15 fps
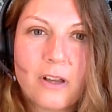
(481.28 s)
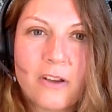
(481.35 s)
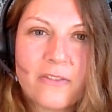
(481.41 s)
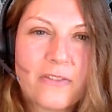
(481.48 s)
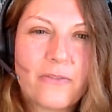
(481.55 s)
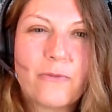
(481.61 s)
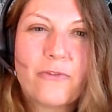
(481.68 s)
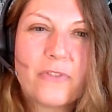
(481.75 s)
of
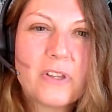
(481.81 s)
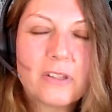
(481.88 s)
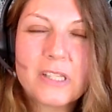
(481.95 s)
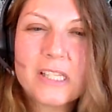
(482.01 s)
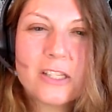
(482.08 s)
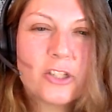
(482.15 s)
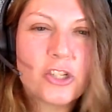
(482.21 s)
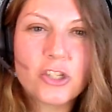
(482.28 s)

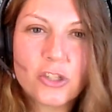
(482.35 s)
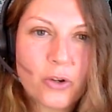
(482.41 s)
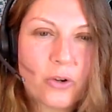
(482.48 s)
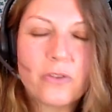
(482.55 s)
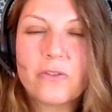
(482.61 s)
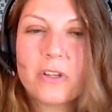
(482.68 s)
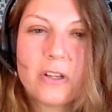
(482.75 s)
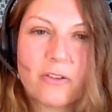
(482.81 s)
feeling
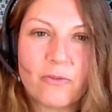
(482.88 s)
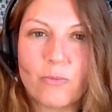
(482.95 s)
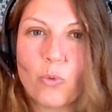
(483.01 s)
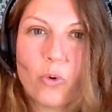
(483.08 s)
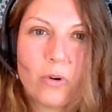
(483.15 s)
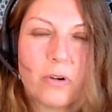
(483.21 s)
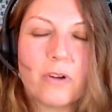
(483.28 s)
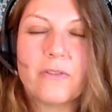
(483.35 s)
deserving of
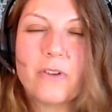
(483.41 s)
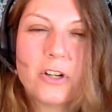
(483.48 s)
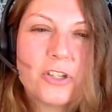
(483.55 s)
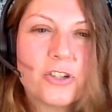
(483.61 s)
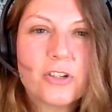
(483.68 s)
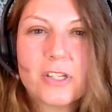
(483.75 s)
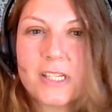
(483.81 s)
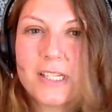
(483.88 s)
more, of
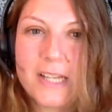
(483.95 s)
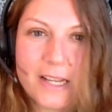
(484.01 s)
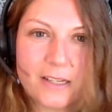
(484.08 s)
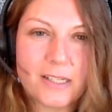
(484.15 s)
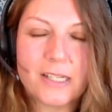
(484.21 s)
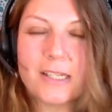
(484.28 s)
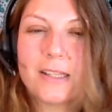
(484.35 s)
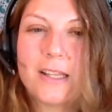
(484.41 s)

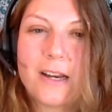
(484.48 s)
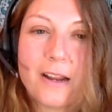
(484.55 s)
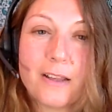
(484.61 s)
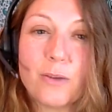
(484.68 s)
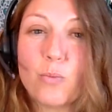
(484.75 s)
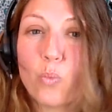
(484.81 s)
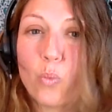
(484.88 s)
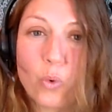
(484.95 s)
understanding that I
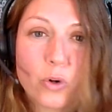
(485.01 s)
am